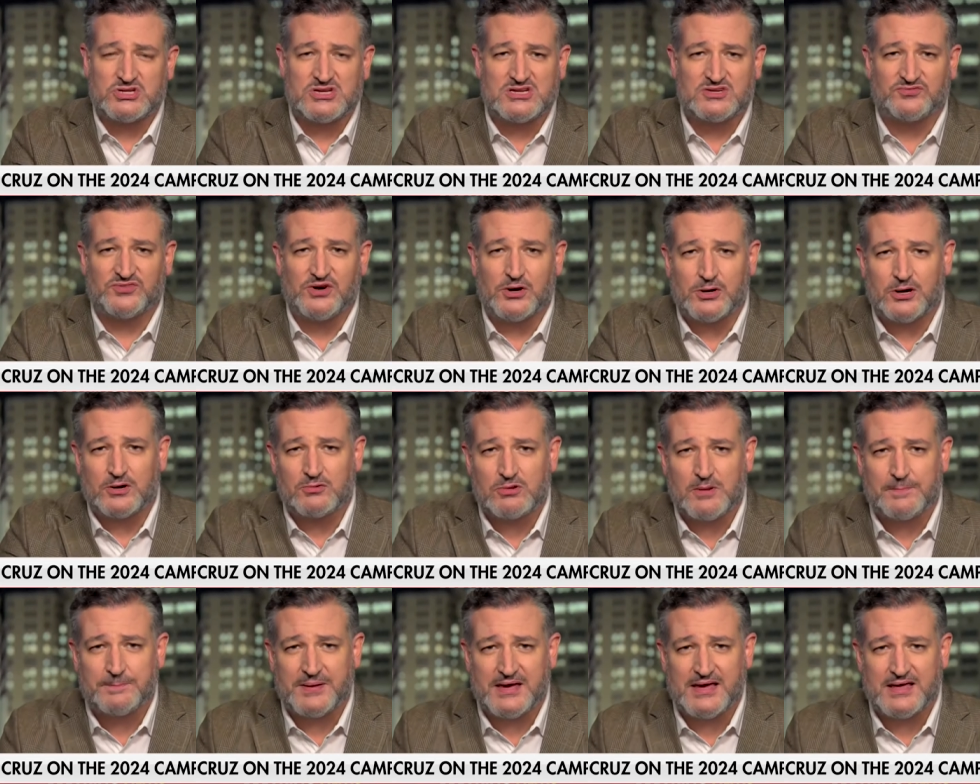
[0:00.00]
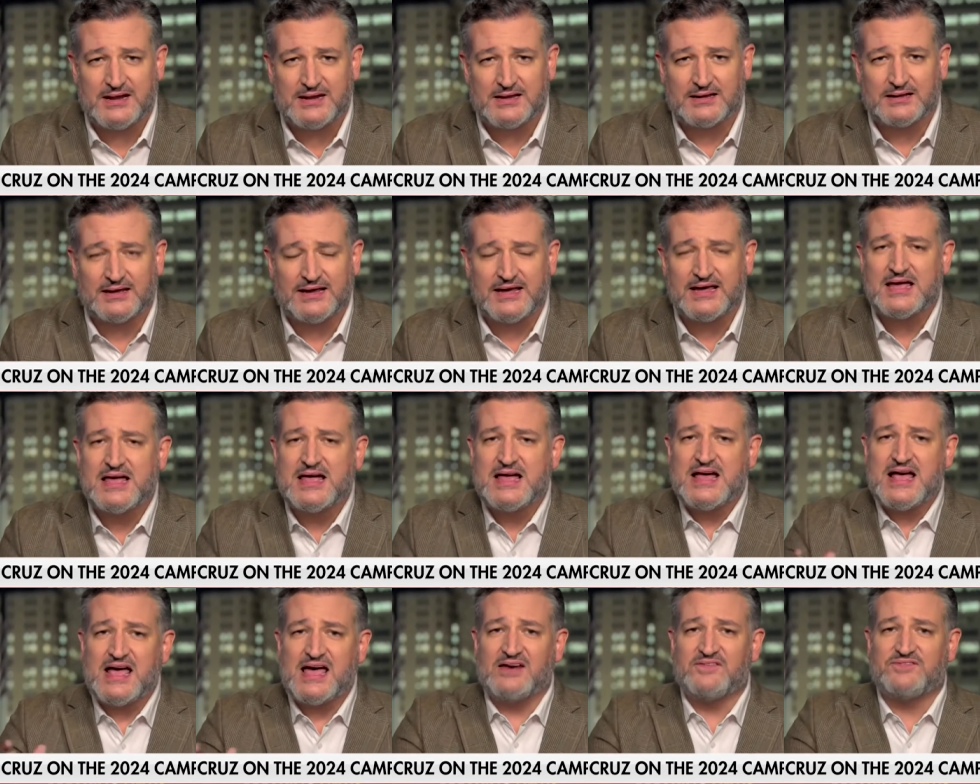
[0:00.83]
He's voted repeatedly
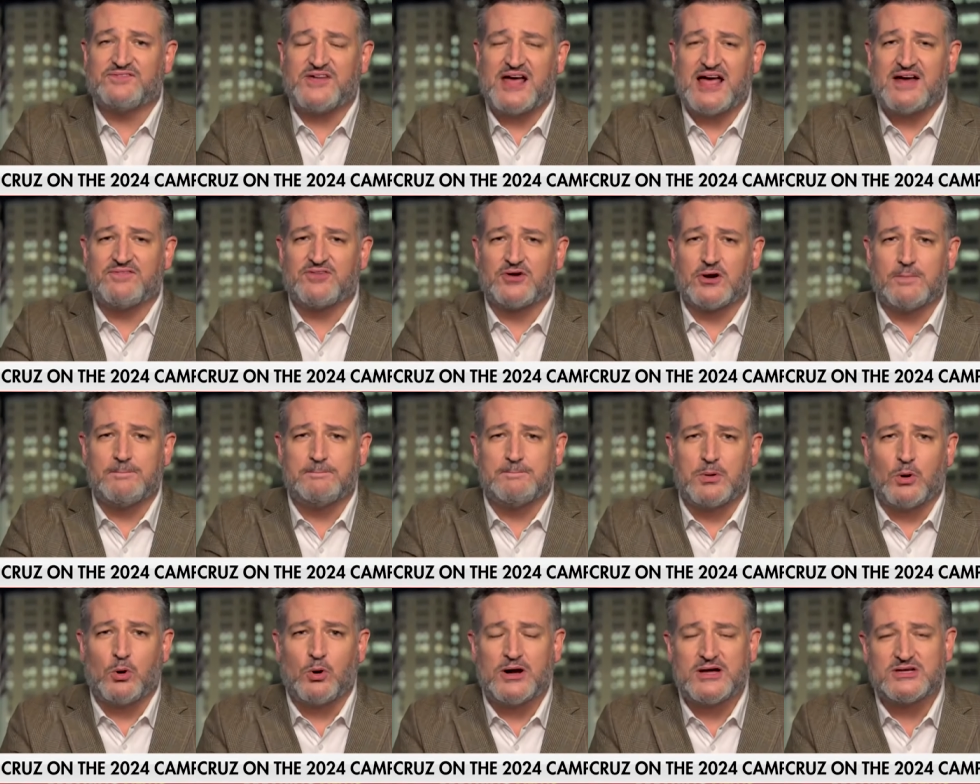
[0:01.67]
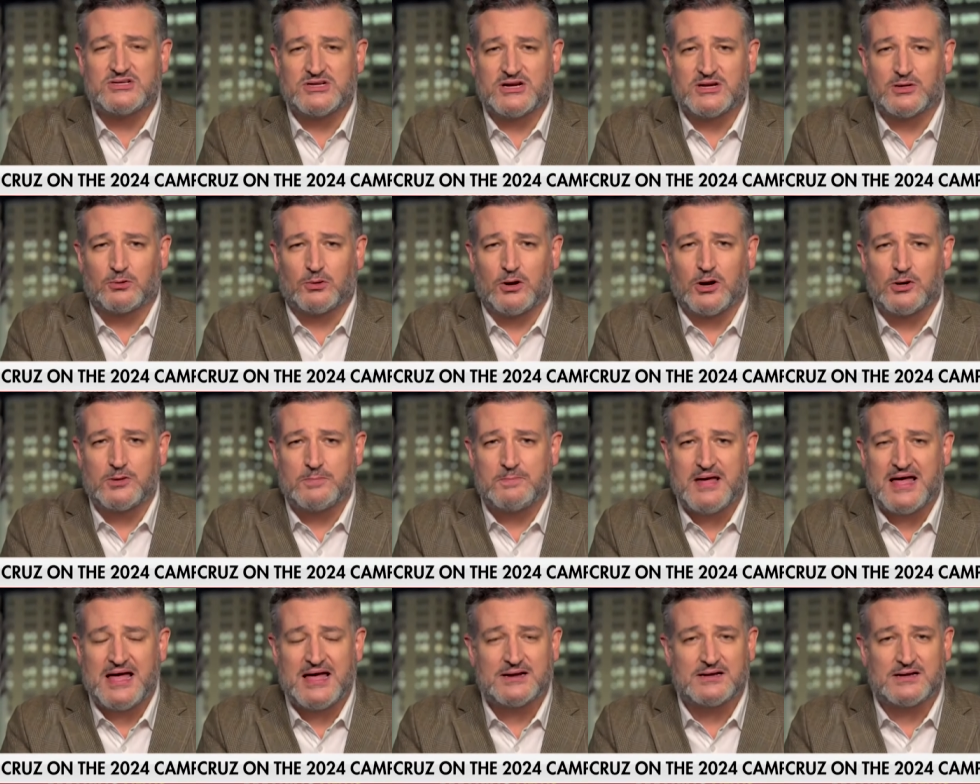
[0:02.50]
in favor of boys and grown
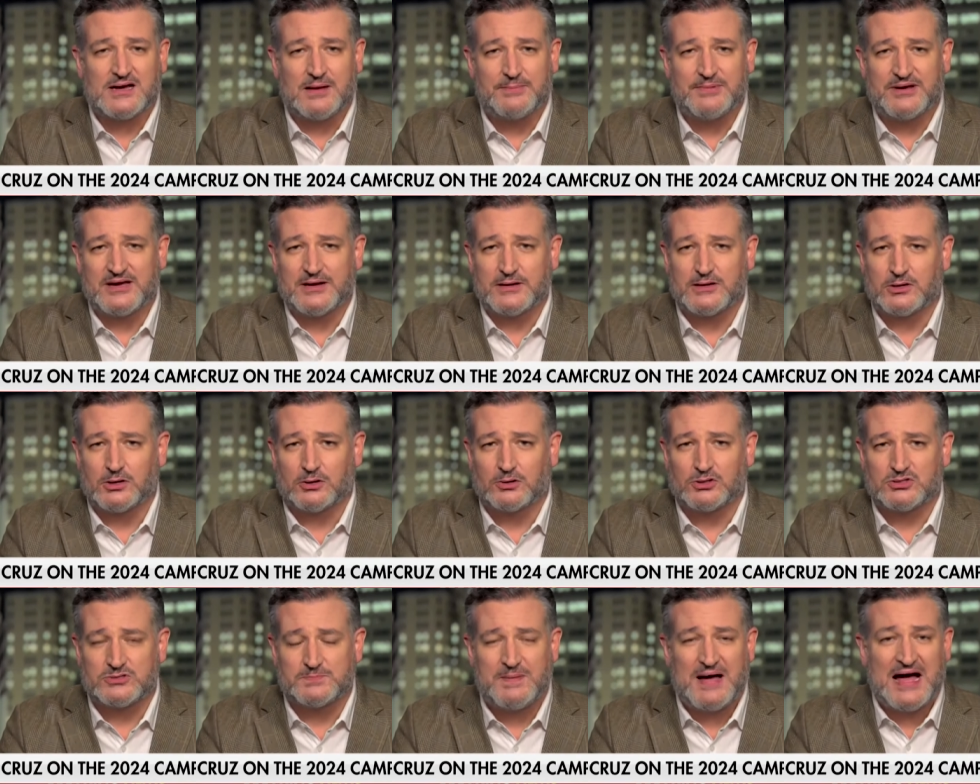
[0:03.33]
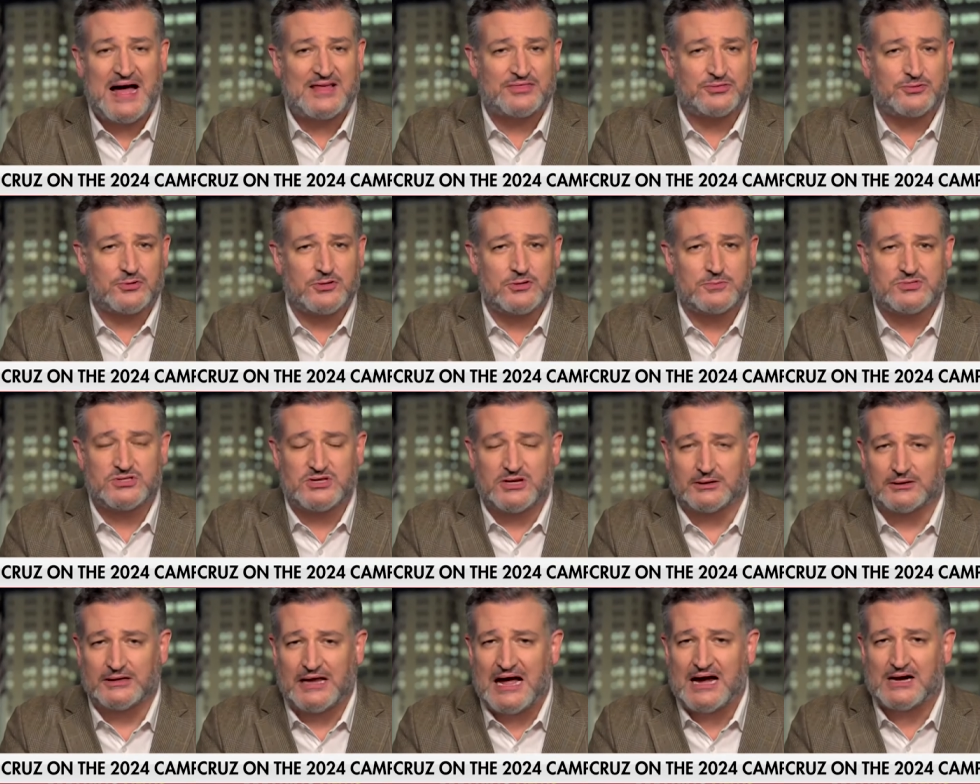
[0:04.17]
men coming in girls' bathrooms,
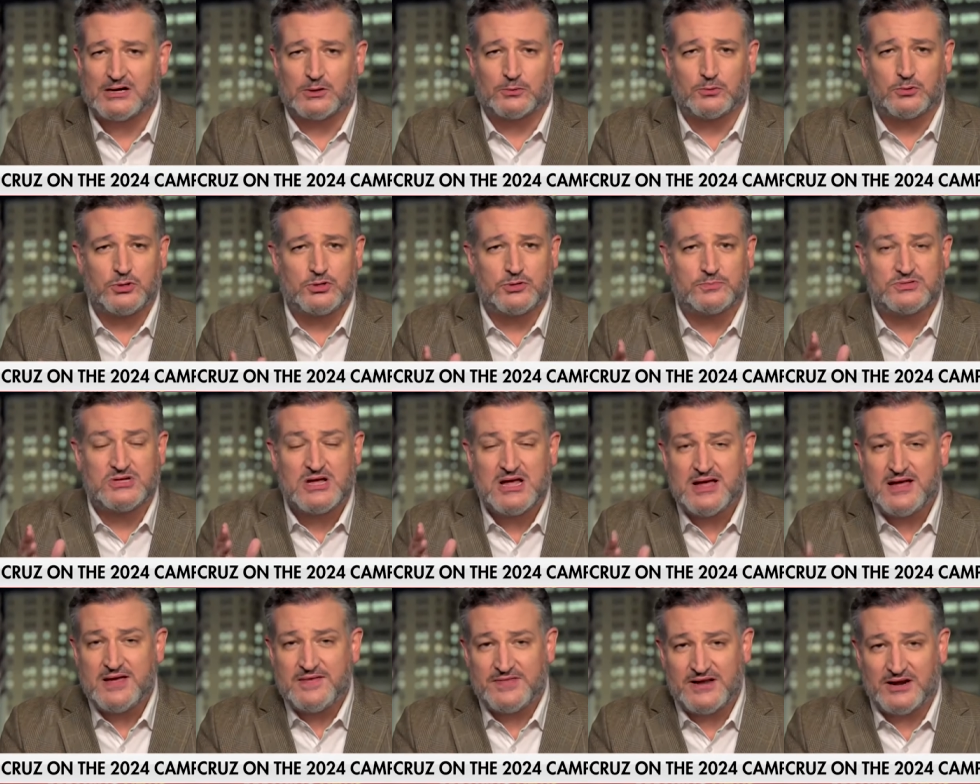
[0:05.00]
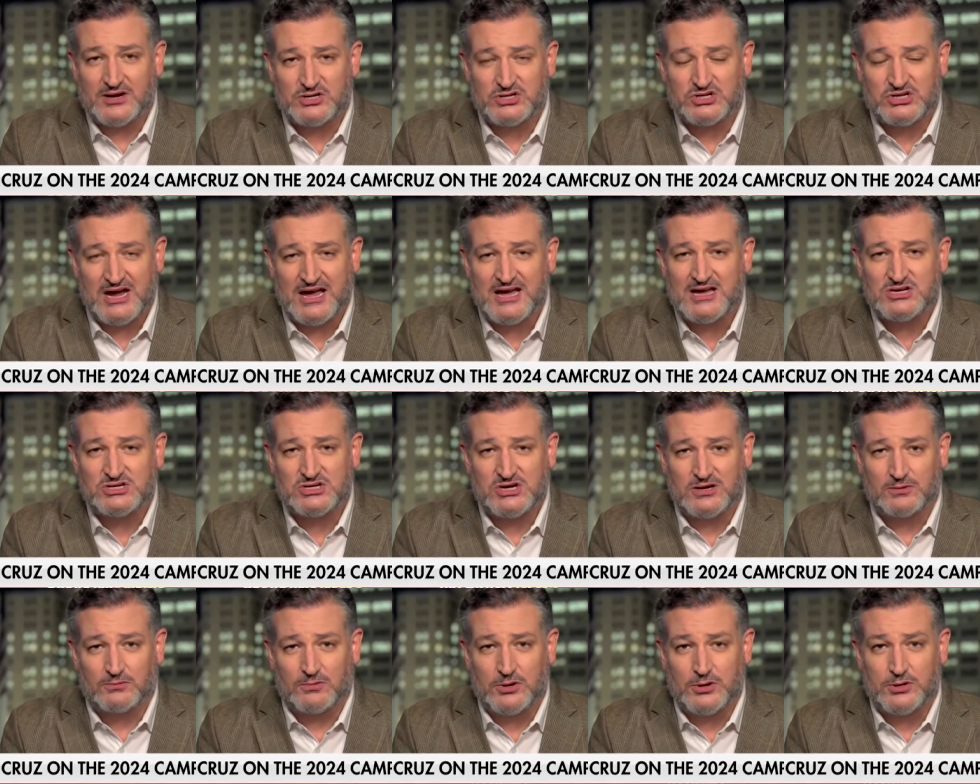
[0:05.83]
their locker rooms, their
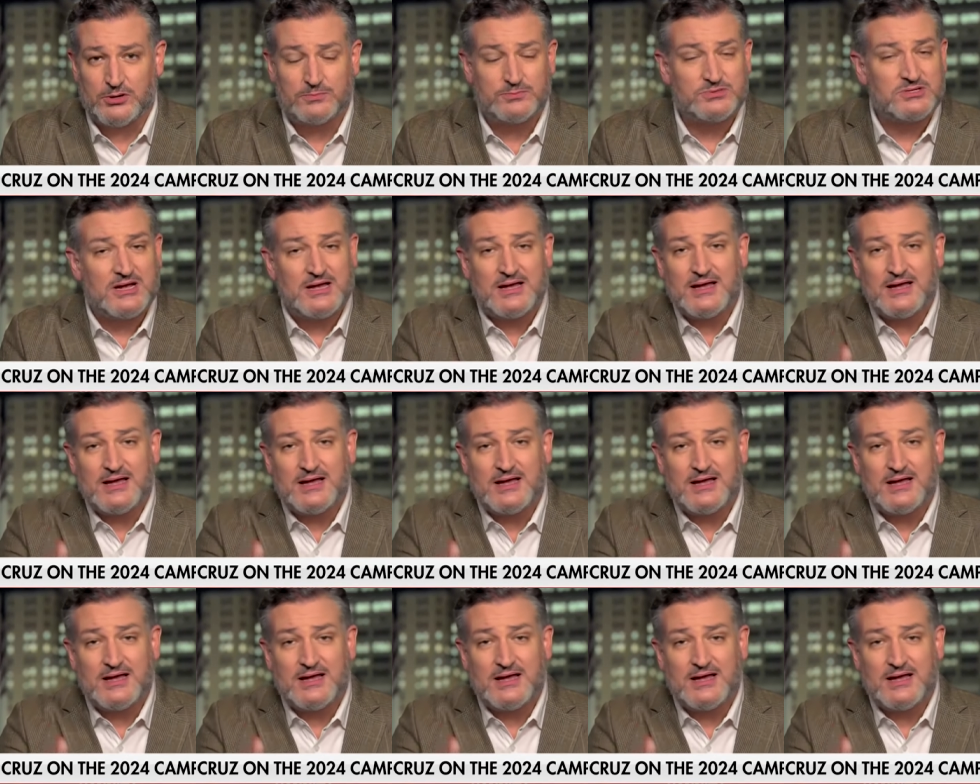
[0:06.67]
changing rooms.